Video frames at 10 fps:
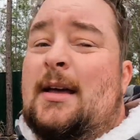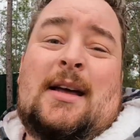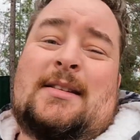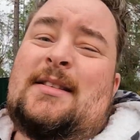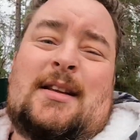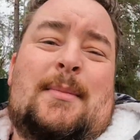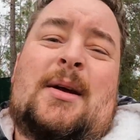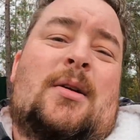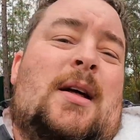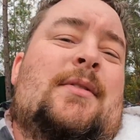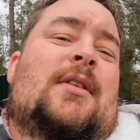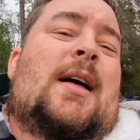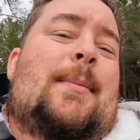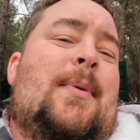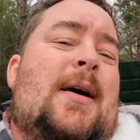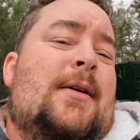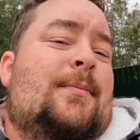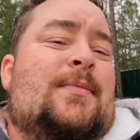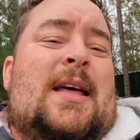it's just gonna make our lives a lot better,